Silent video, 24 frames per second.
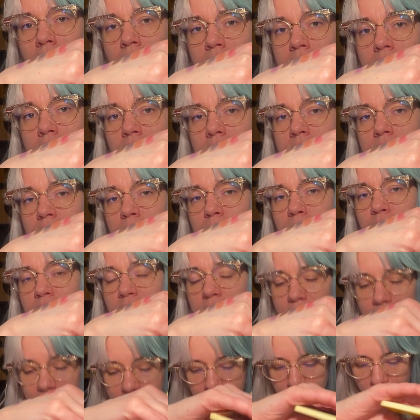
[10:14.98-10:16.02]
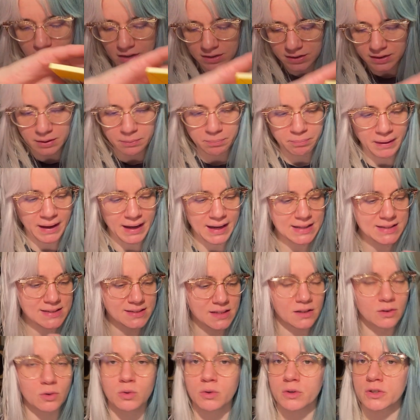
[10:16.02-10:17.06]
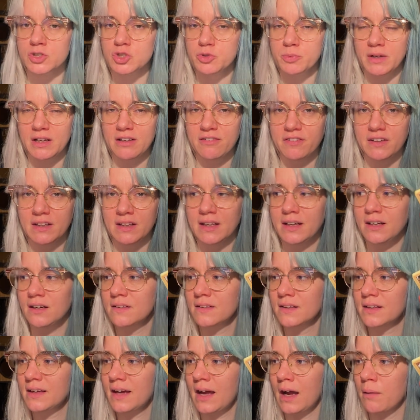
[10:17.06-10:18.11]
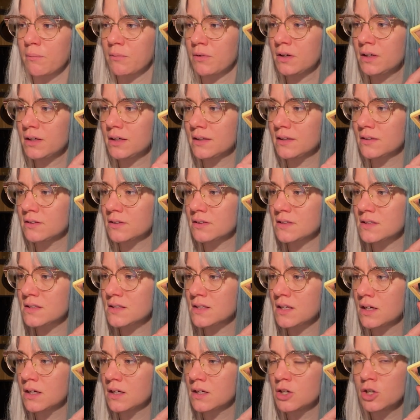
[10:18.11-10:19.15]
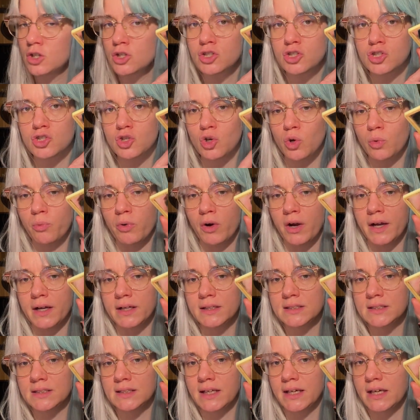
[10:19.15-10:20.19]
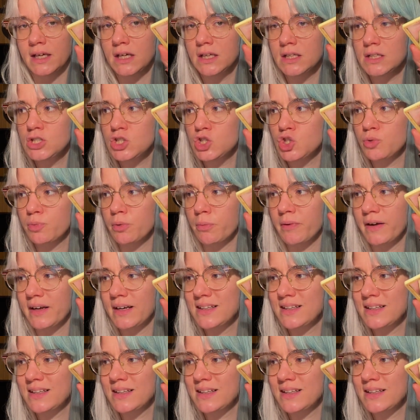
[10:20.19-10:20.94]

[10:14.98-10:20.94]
It's so pretty. I've called it a pastel orange, but I feel like on the camera it looks so bright, like super bright.